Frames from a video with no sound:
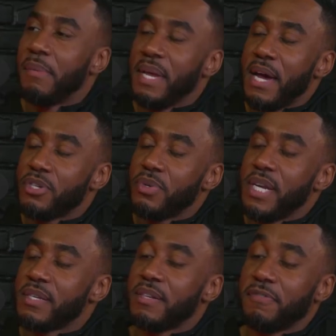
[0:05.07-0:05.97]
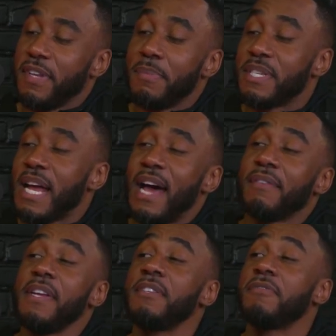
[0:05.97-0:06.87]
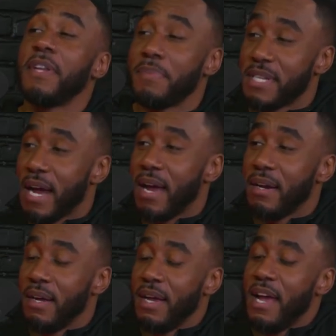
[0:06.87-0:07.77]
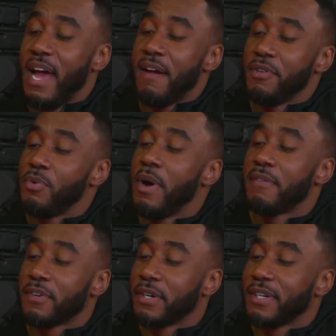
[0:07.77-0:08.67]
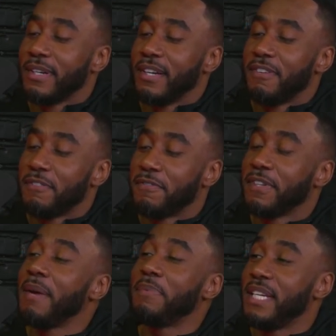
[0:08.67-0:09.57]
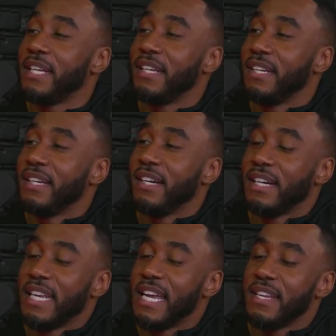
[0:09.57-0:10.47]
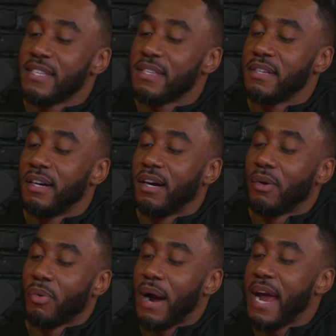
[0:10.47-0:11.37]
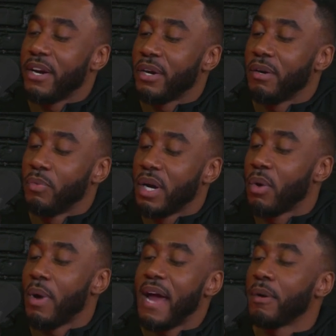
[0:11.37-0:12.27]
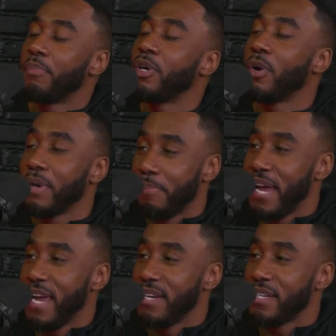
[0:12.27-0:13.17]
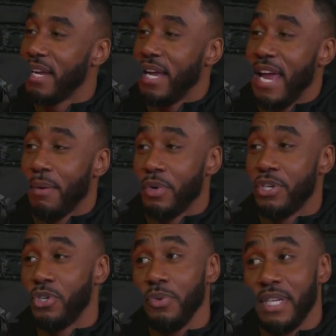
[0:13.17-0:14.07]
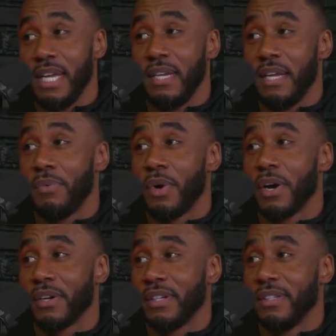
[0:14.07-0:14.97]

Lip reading: Let me ask you this, the flip side of his flip side. Have you ever flipped it against a writer, what a writer put on the page, and what you did didn't work?